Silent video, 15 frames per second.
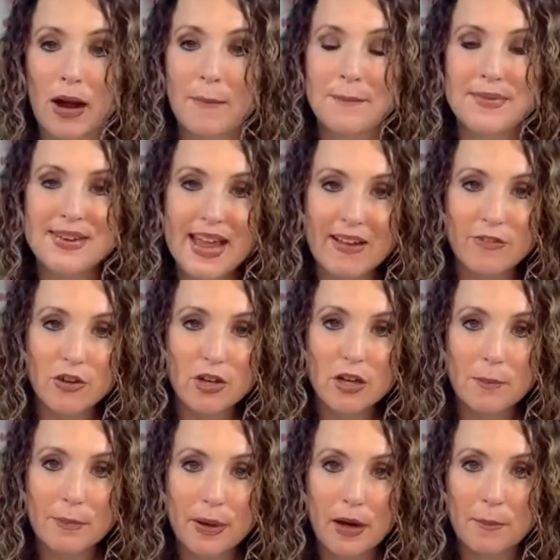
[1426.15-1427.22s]
I'm never going
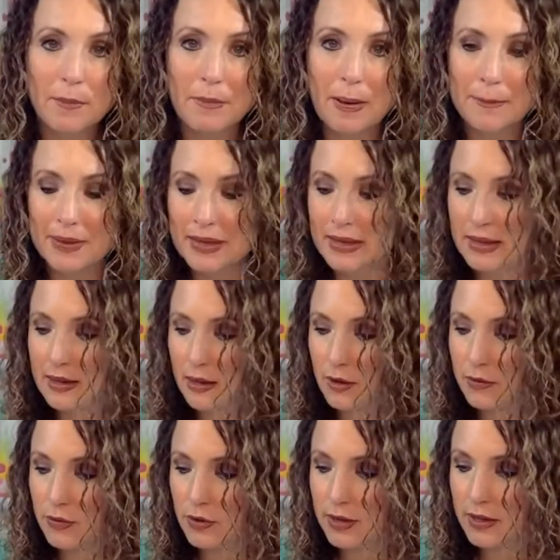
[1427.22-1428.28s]
to pump my pen
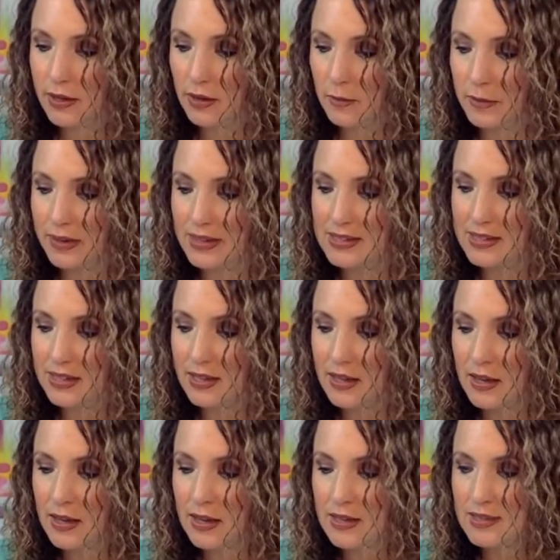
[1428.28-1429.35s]
over here because
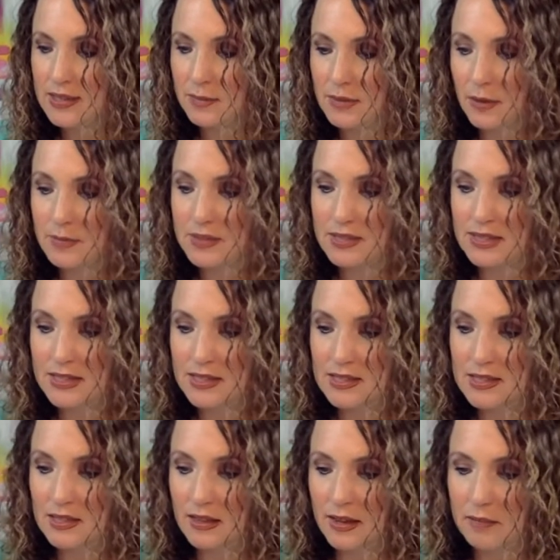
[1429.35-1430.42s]
sometimes it tends
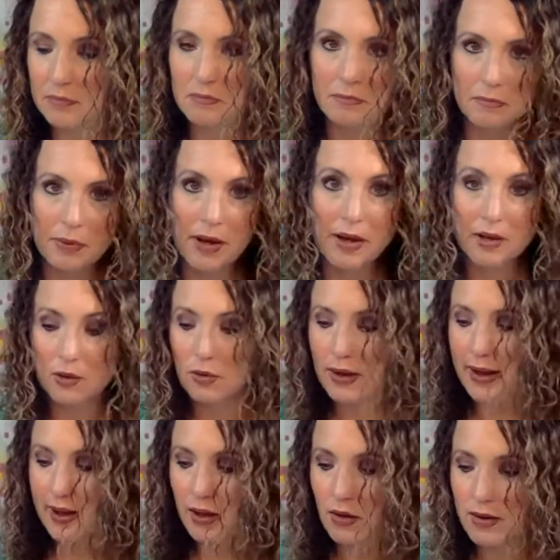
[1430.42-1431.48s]
to like puddle
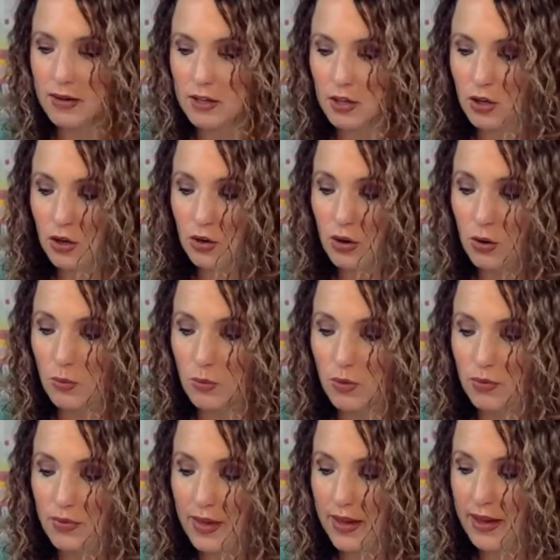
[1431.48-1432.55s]
out and you don't
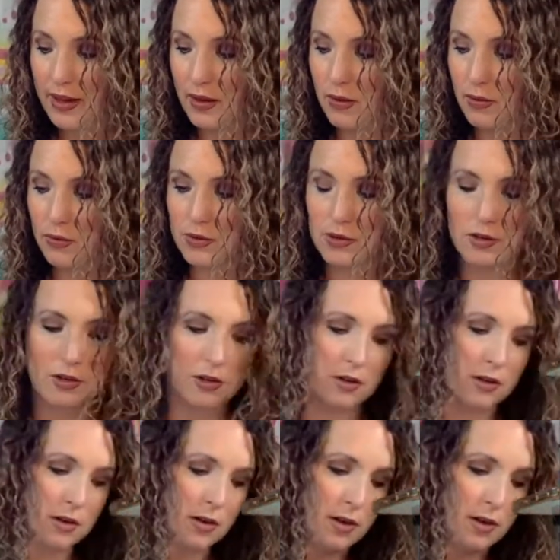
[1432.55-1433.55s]
want that on your